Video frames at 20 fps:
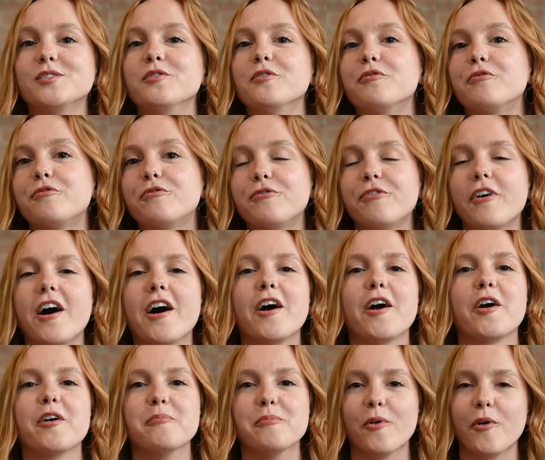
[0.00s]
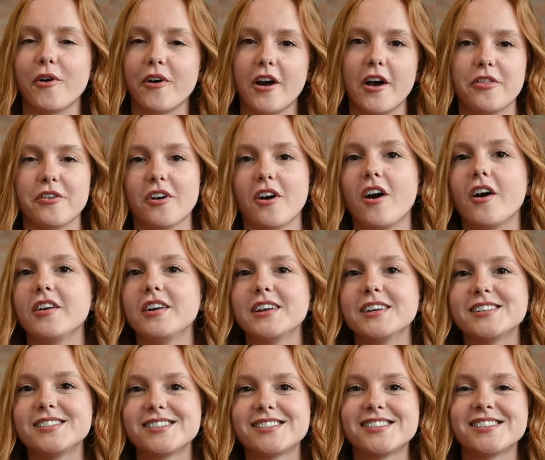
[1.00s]
to far more other
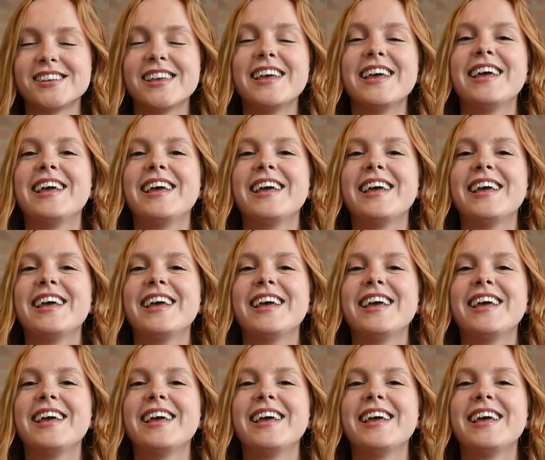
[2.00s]
artists.